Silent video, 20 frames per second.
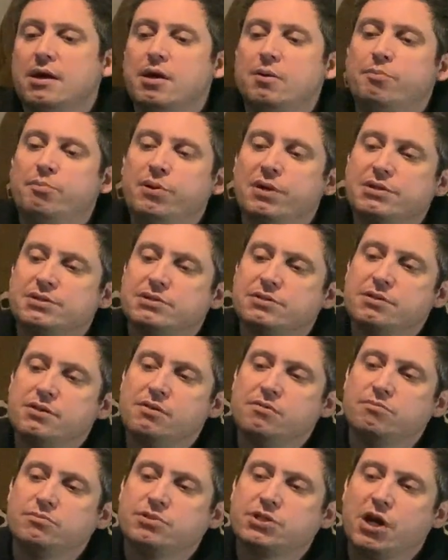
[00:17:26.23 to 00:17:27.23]
But
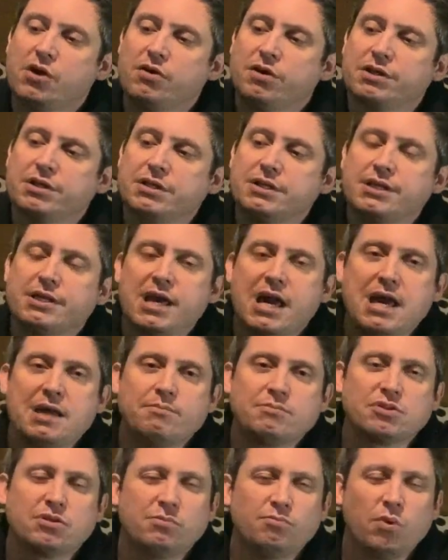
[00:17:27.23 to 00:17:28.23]
Turrican
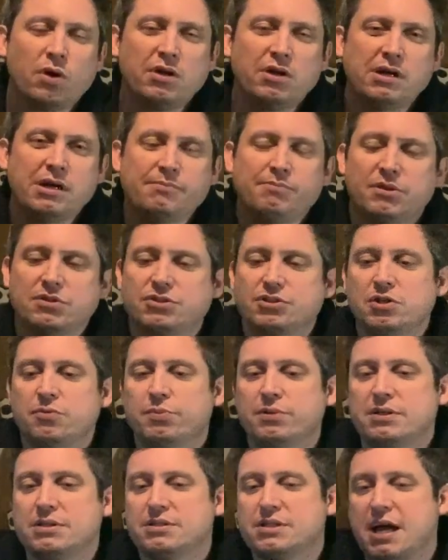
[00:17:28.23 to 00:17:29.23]
games, when I had my
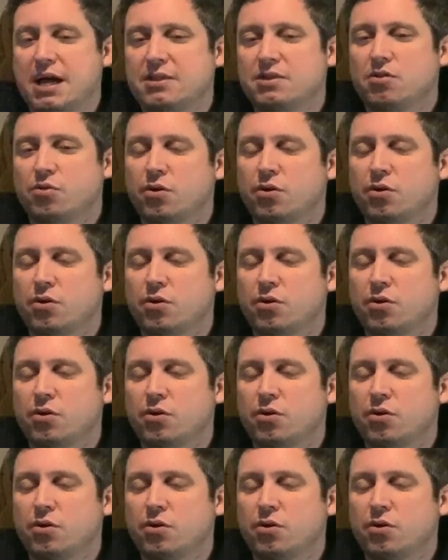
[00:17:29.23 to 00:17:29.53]
Super Nintendo,